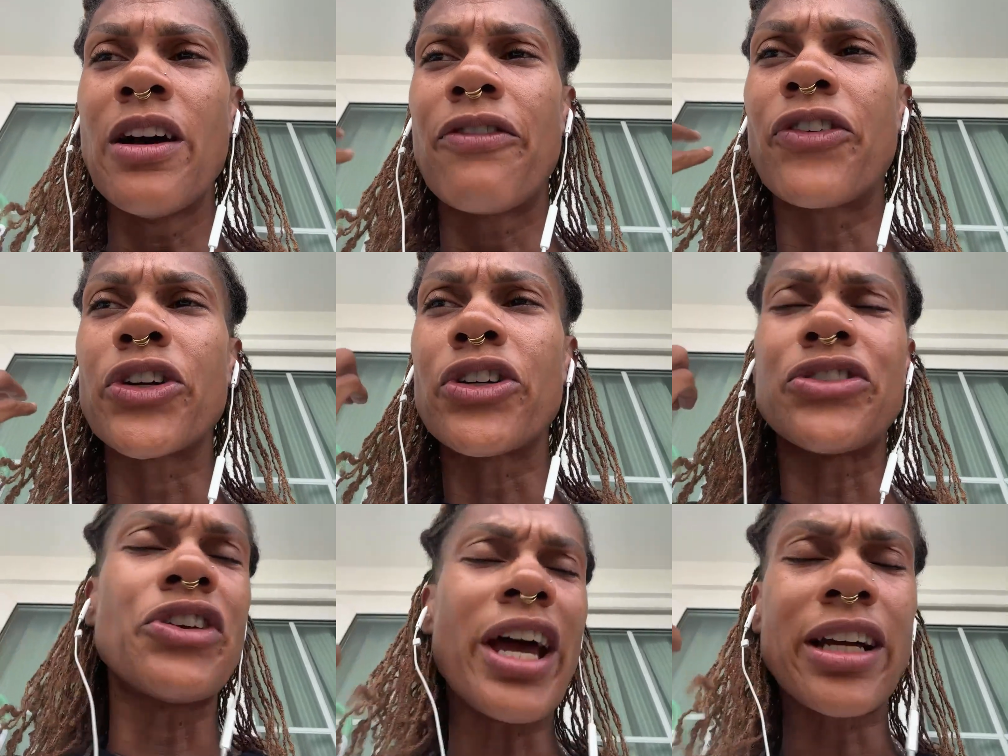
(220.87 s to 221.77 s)
for your
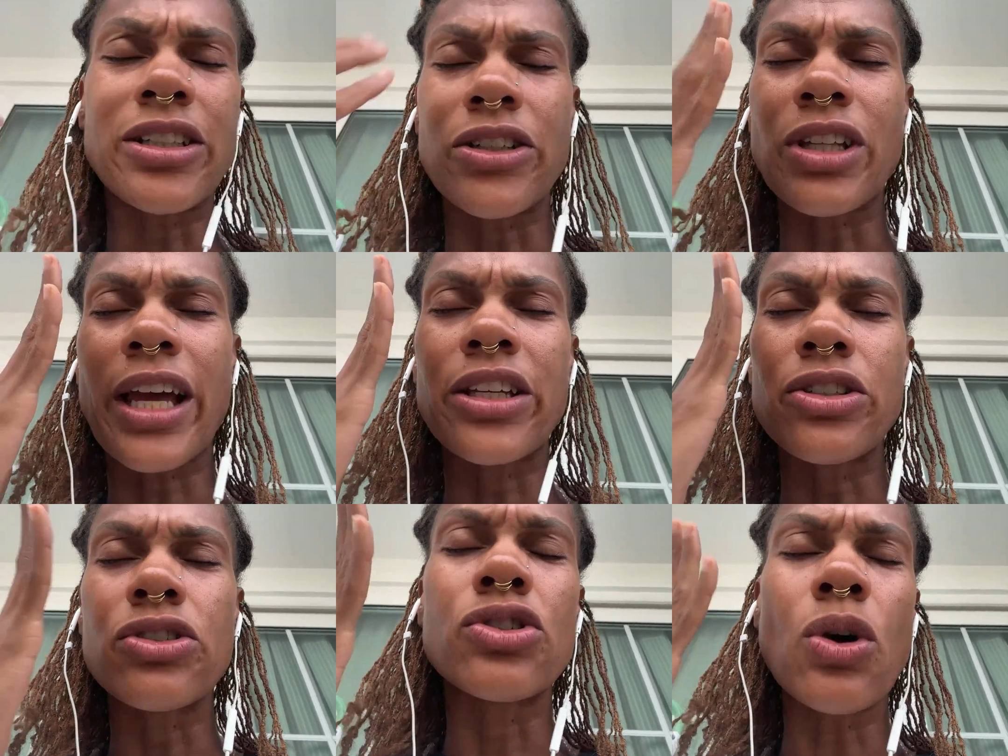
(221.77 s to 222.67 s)
nectar. Like,
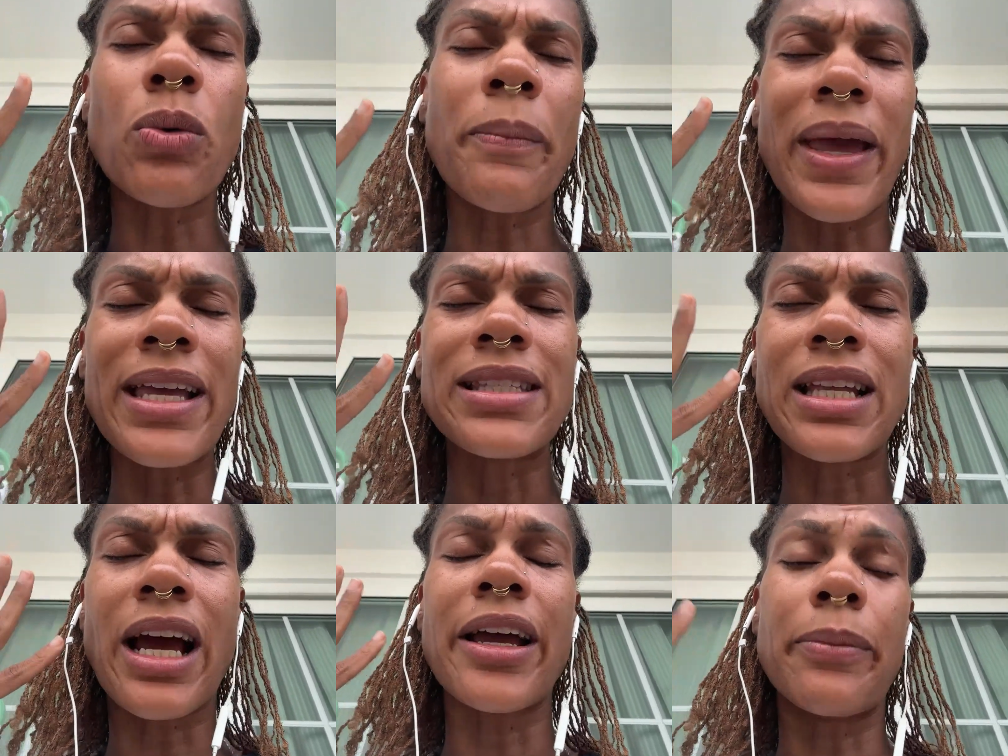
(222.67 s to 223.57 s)
you're so
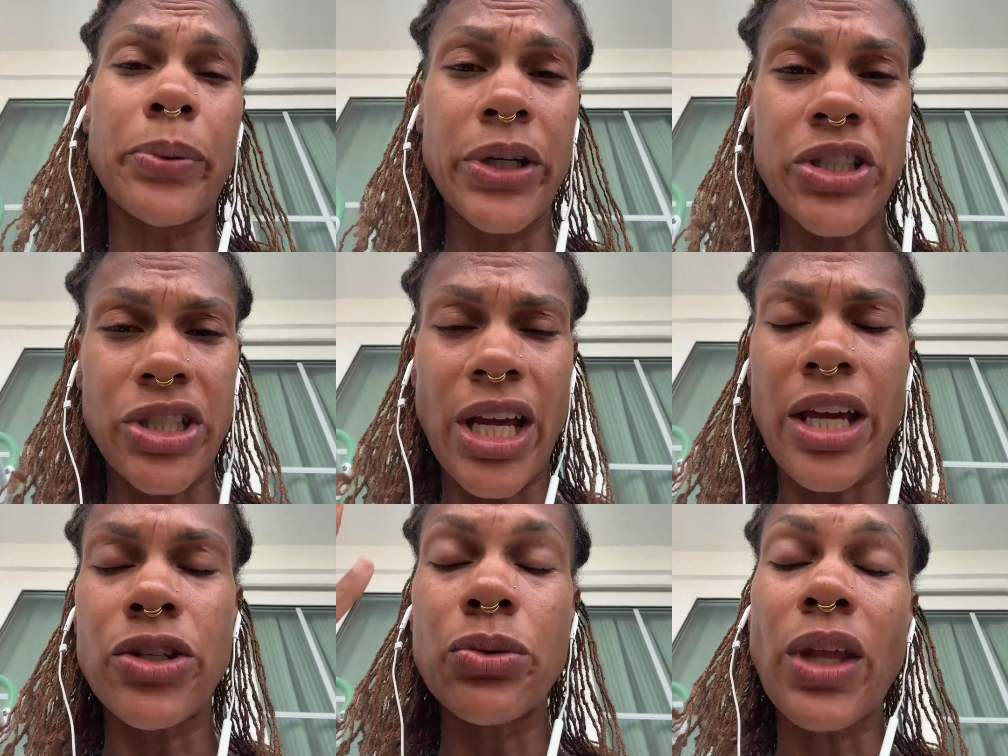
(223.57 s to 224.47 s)
amazing. I appreciate you.